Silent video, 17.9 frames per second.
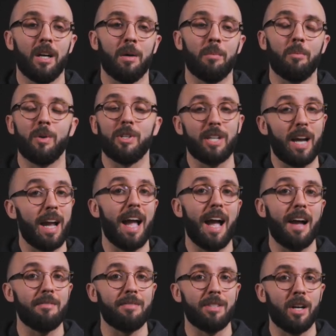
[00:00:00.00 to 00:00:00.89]
which I
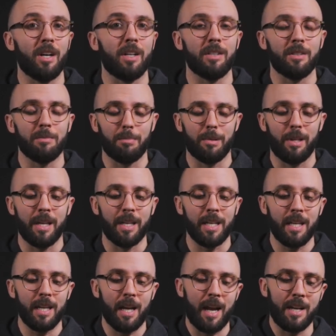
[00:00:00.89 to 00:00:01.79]
have done
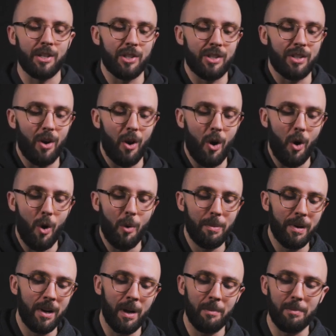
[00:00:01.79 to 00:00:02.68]
plenty, I just
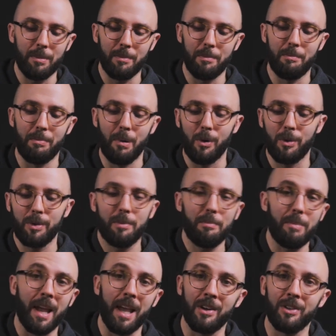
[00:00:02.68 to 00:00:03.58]
open up both
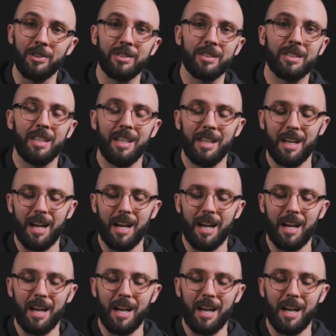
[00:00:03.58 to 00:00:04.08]
panels.